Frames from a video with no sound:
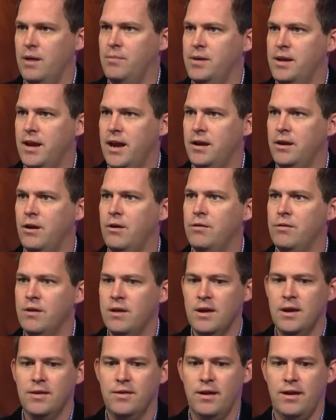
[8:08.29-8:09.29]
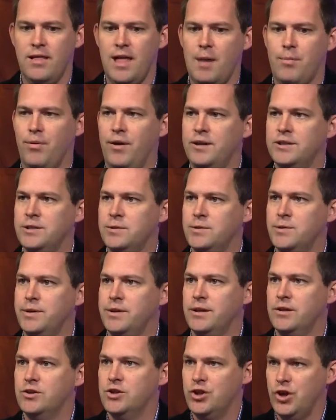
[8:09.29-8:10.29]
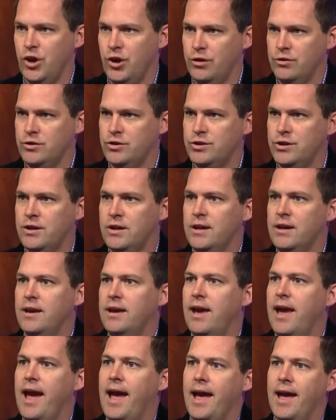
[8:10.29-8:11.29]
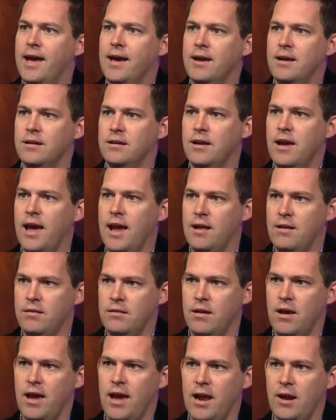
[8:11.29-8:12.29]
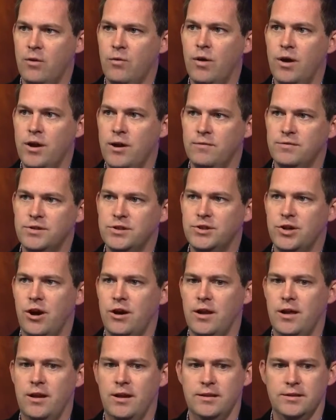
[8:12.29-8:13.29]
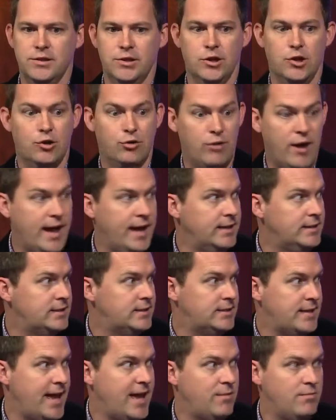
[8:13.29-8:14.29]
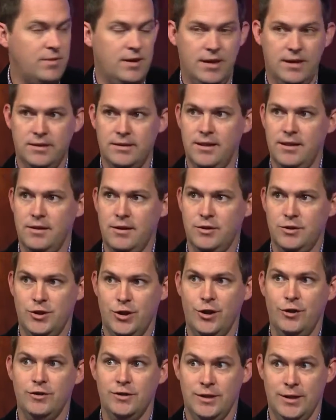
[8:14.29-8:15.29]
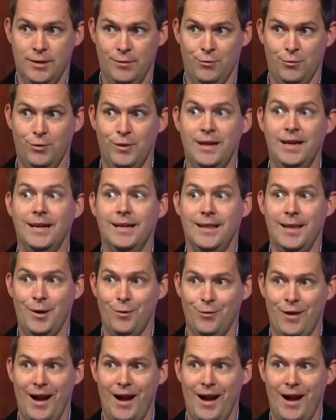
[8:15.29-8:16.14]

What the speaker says: I mean, I know the collaboration between the church and what you've started is a great statement that the church can really